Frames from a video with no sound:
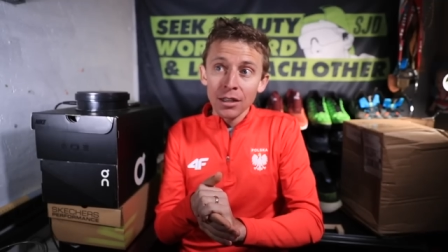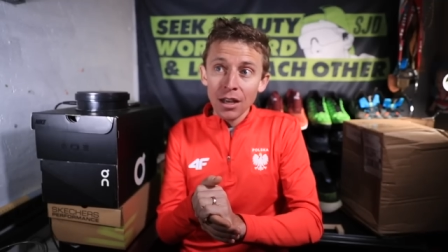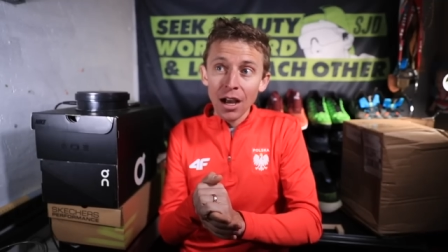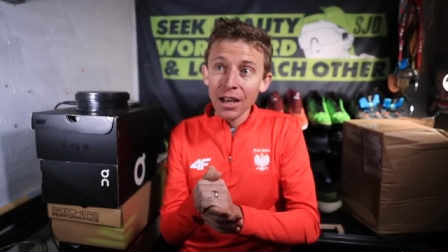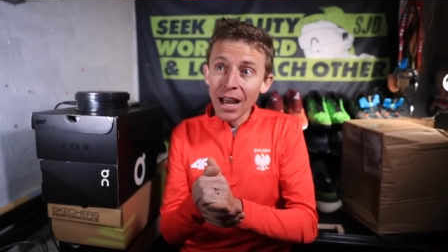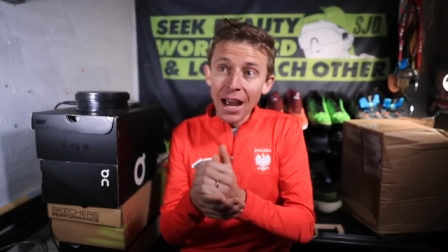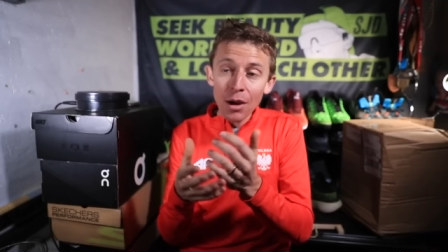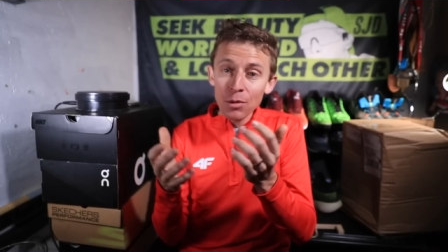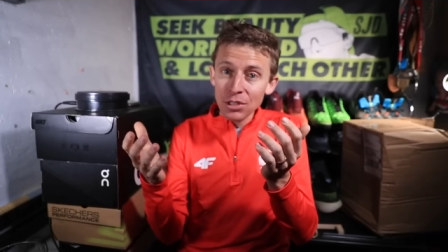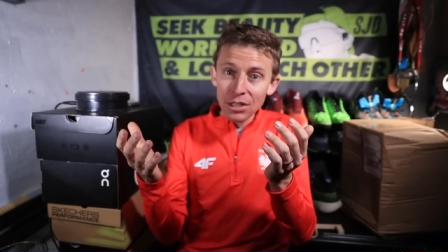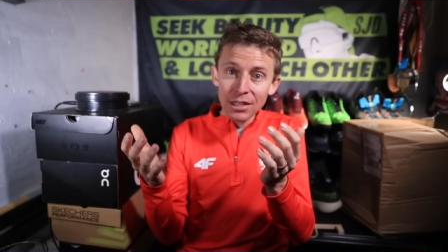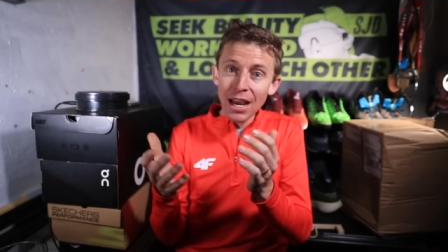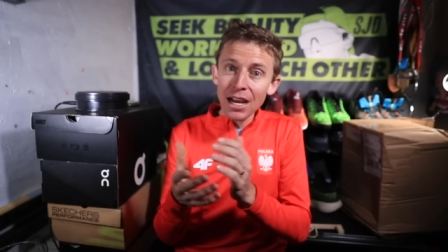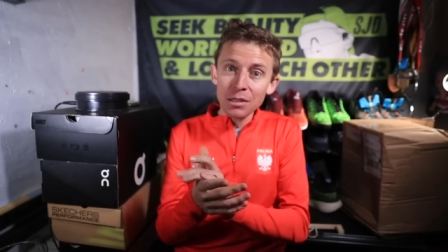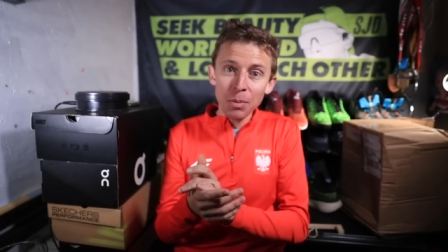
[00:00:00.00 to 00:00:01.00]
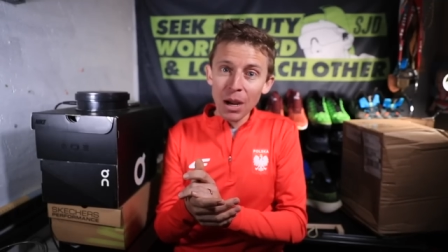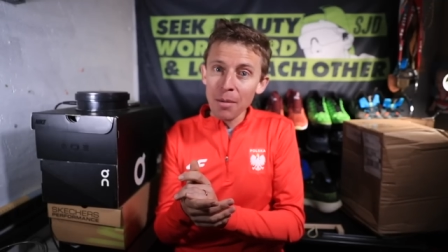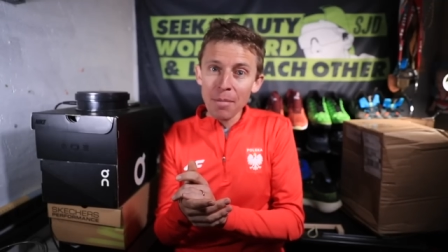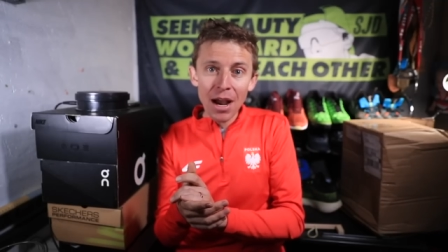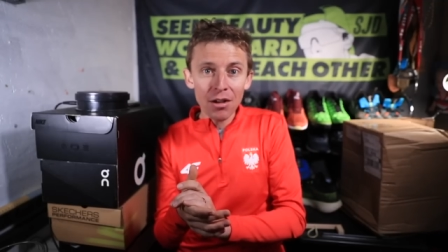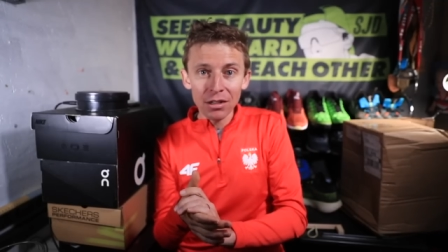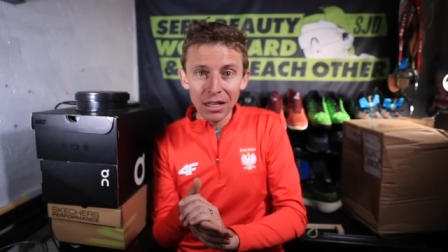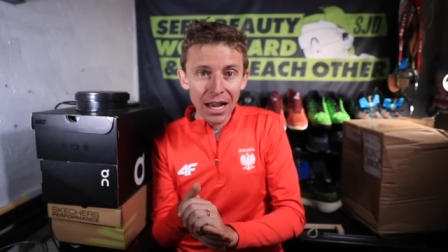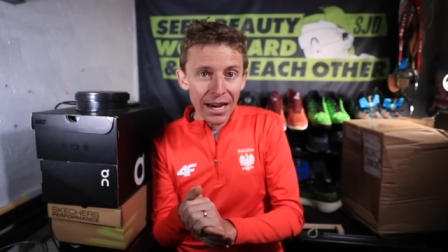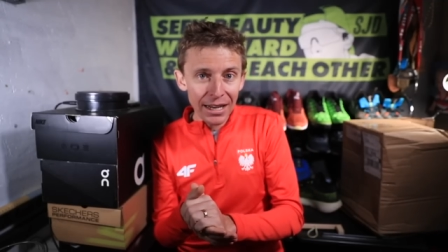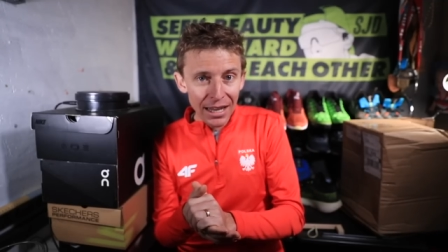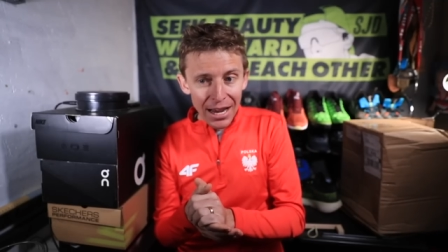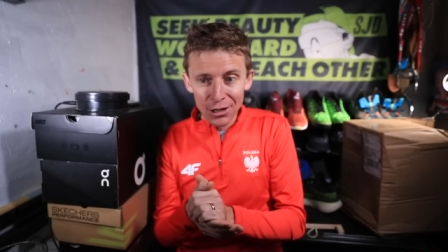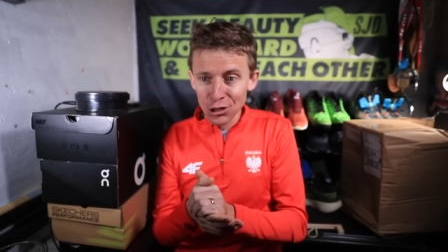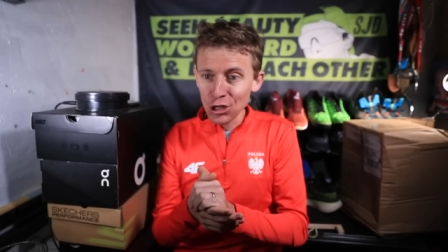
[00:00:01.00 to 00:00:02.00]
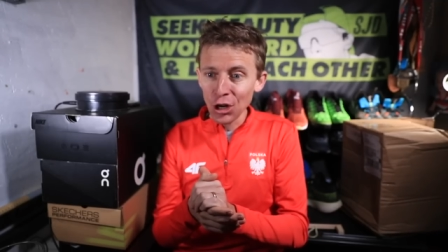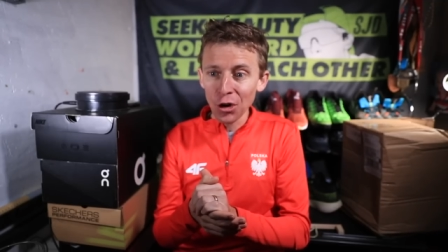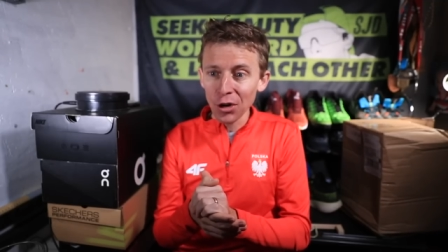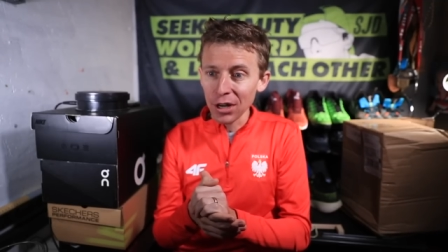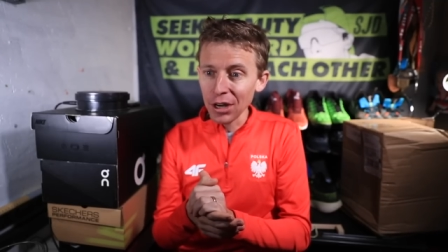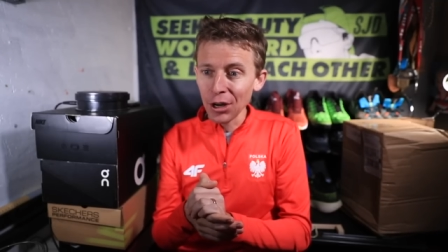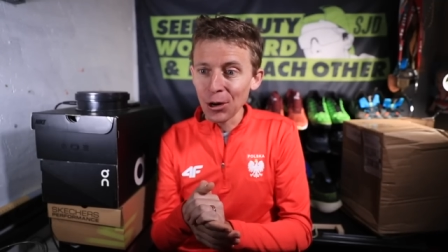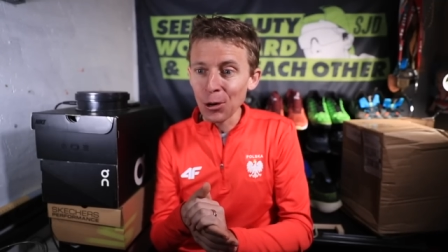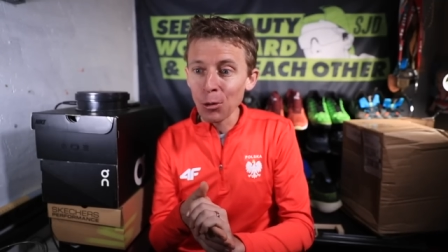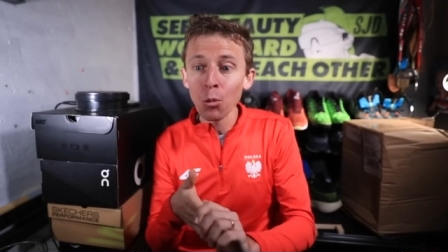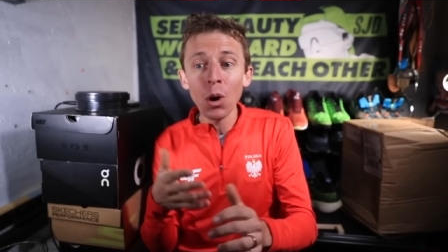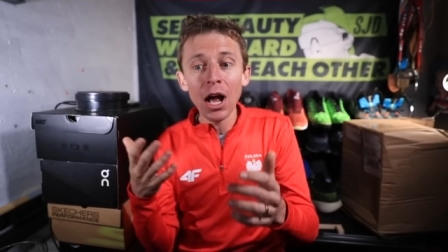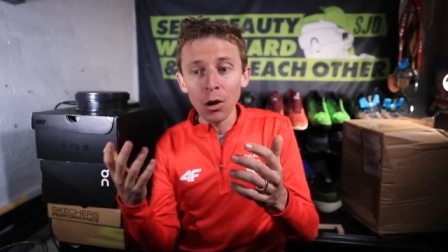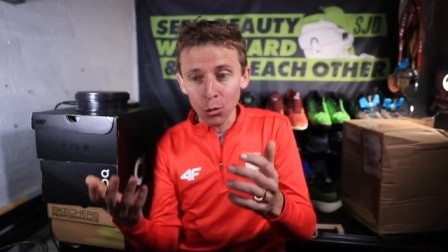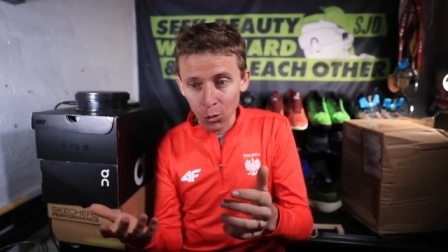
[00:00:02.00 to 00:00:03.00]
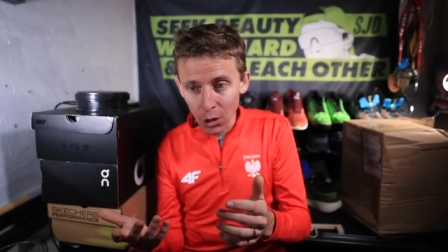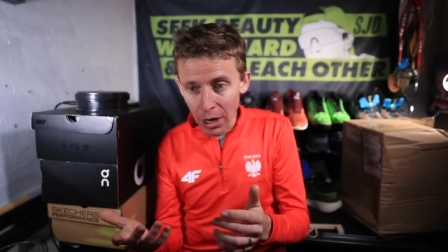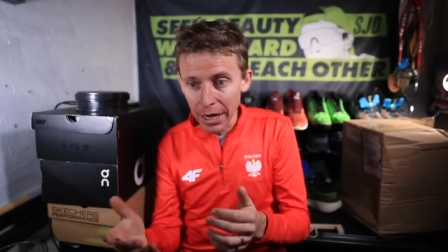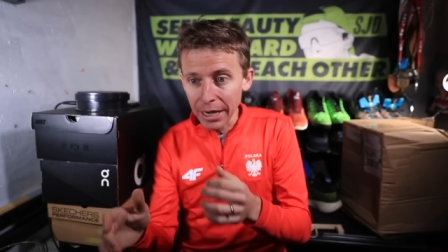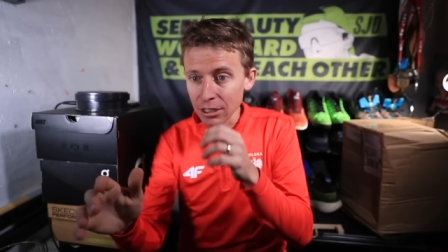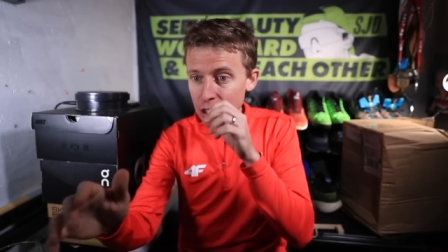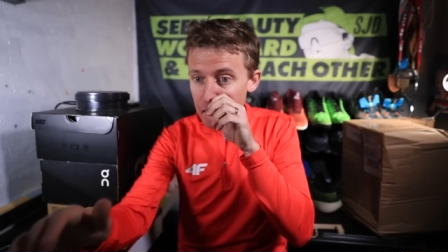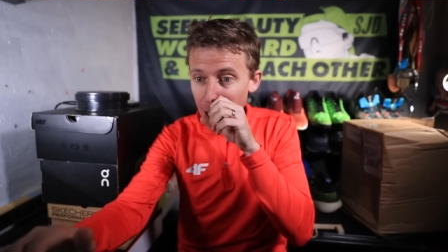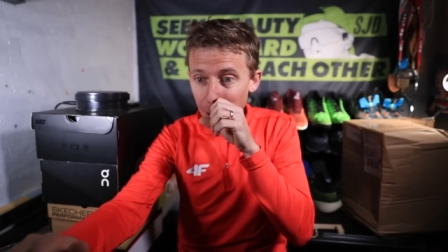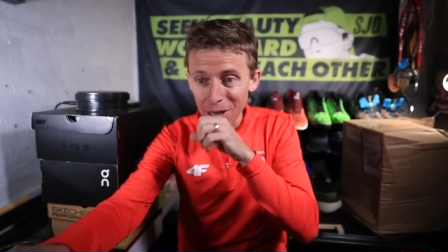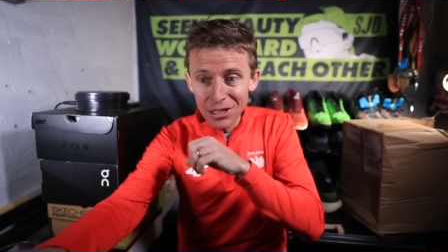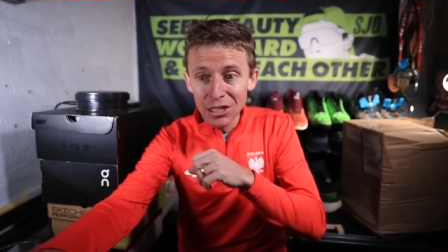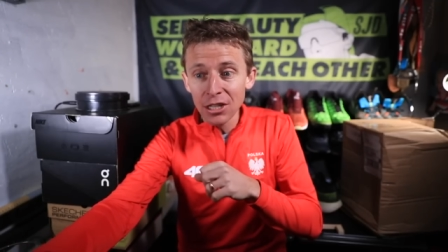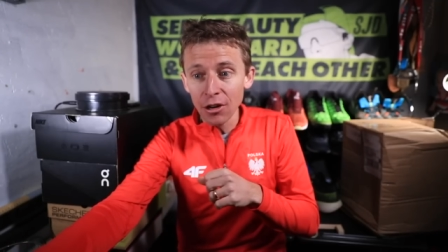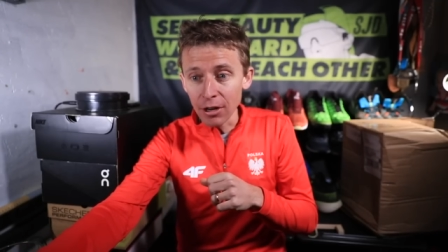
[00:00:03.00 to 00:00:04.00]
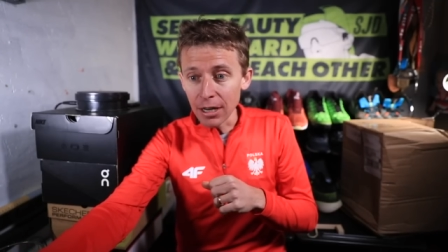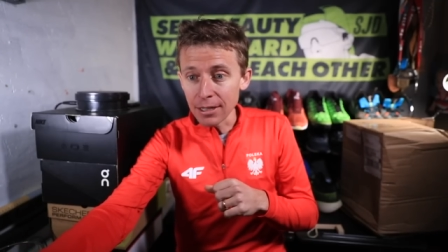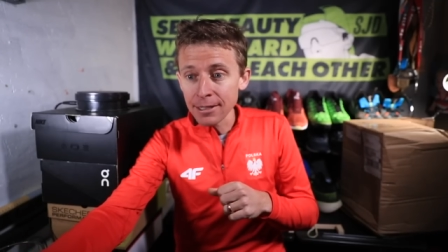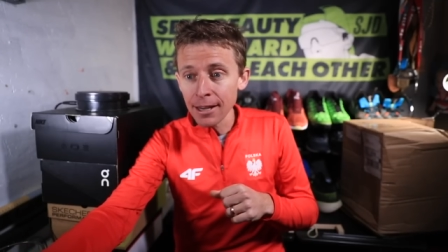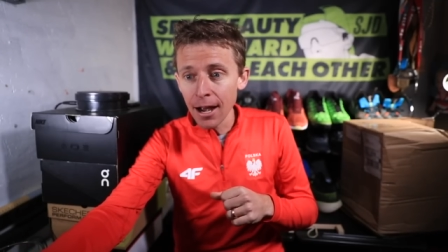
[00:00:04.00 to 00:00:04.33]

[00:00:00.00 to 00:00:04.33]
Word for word: a guy was attacked by a mountain lion last year here while running, so it's serious.